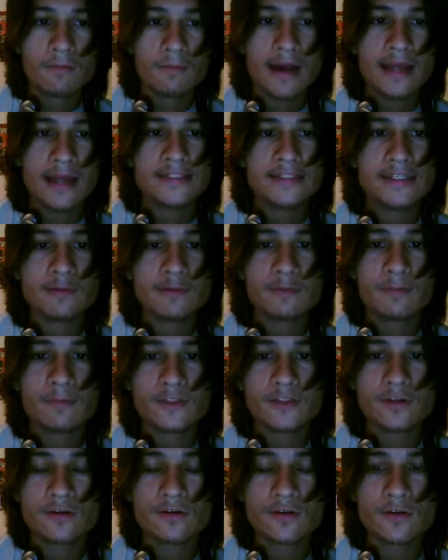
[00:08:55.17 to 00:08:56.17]
My ID would be
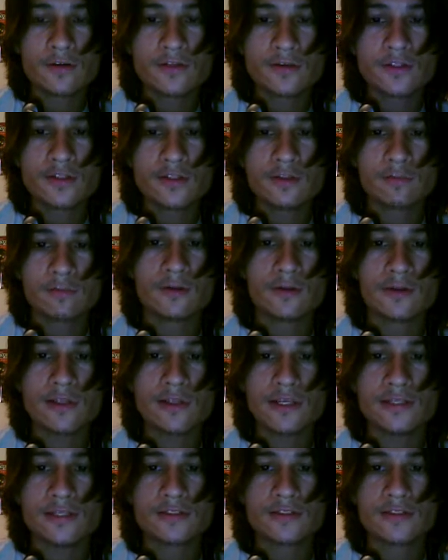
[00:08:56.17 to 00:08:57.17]
turned over to the
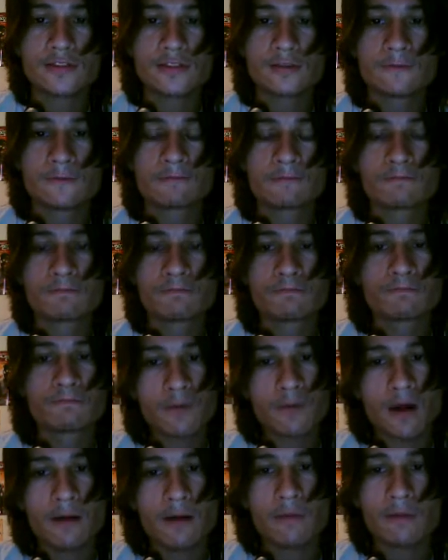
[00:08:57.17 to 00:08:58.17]
police.
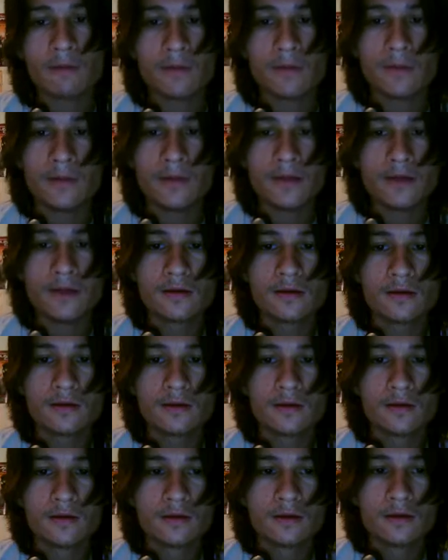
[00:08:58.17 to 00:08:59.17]
Probably.
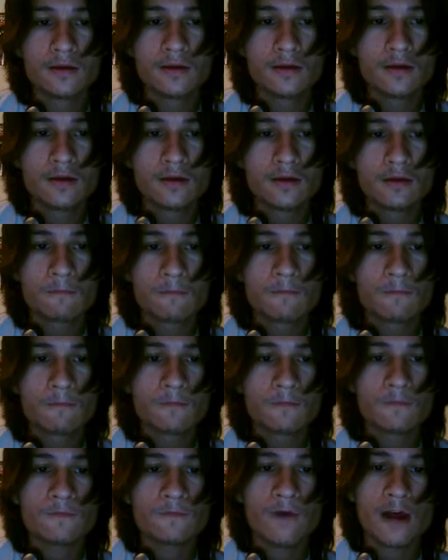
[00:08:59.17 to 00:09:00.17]

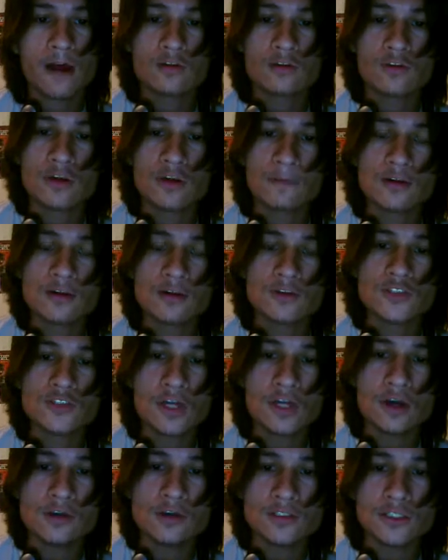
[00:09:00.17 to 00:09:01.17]
File criminal
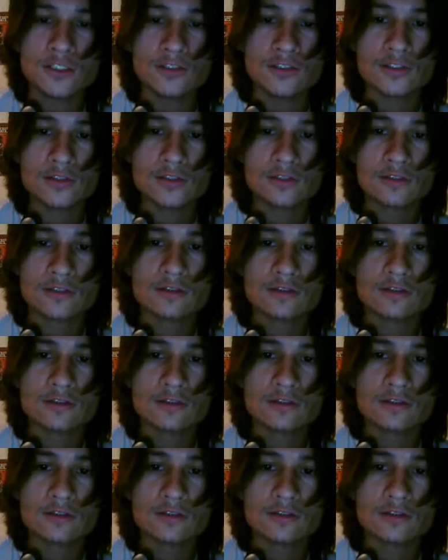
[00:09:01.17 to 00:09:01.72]
charges.